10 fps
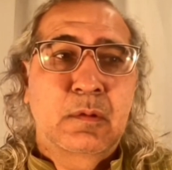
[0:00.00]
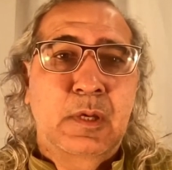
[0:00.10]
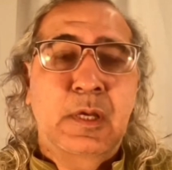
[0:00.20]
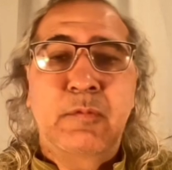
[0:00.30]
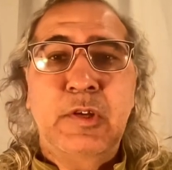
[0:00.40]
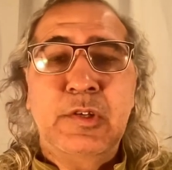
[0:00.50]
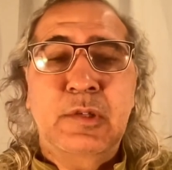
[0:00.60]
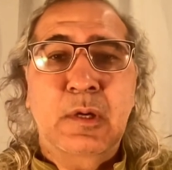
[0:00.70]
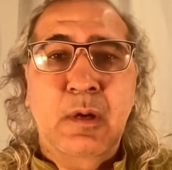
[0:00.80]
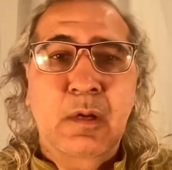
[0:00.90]
in which
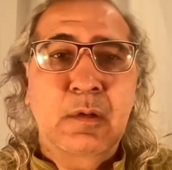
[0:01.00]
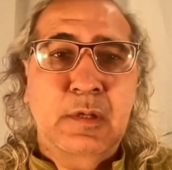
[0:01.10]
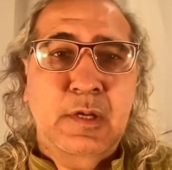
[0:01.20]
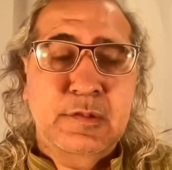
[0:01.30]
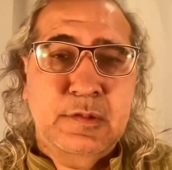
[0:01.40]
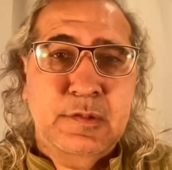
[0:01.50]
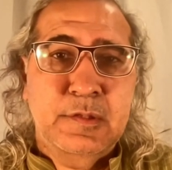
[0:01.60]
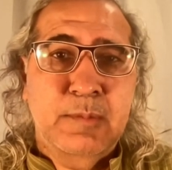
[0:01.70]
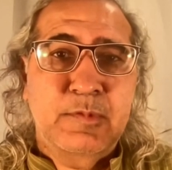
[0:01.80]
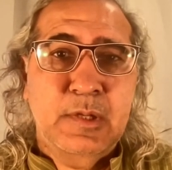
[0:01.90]
the colonizers
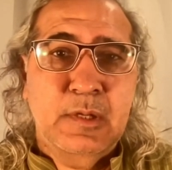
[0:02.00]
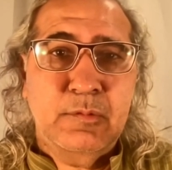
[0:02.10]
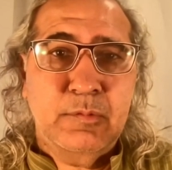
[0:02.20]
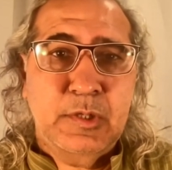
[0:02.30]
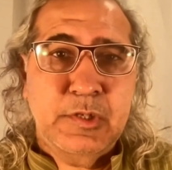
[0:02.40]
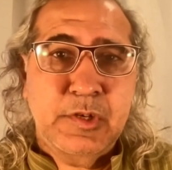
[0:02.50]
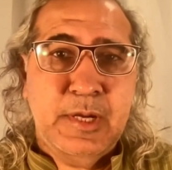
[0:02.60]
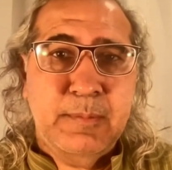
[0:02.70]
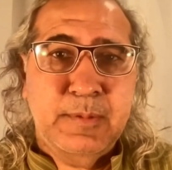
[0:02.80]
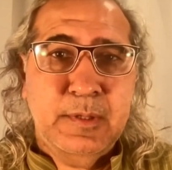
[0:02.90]
themselves were
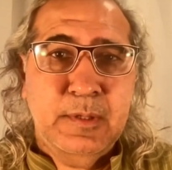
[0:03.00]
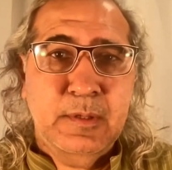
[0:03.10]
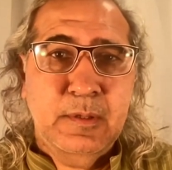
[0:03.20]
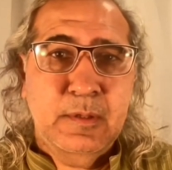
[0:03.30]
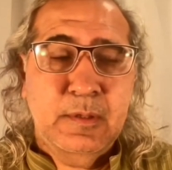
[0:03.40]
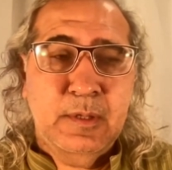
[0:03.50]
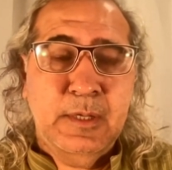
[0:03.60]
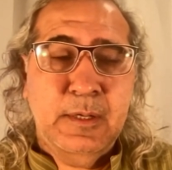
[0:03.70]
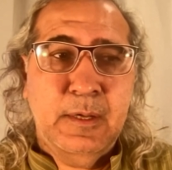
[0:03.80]
trapped, right?